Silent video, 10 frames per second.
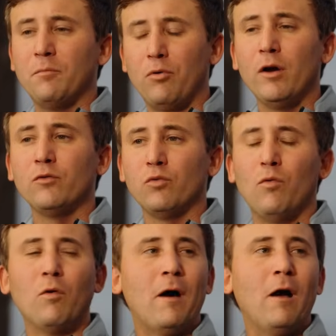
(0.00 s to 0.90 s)
players were
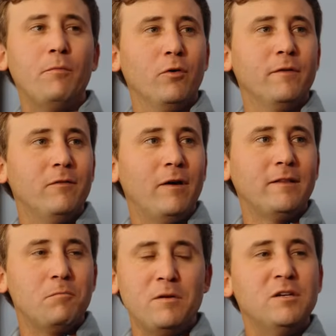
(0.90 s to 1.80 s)
more popular than like
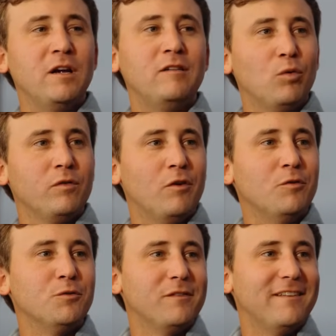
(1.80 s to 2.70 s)
the PGA Tour
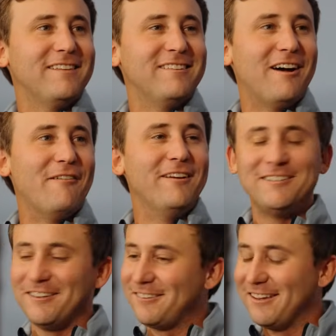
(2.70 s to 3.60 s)
socials at yeah, the time. Yeah, it's
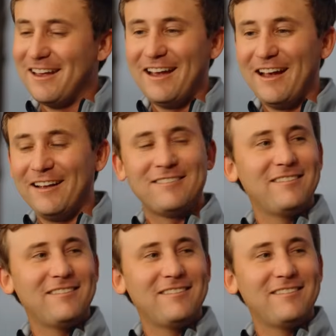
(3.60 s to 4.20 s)
just, sure. Like it's,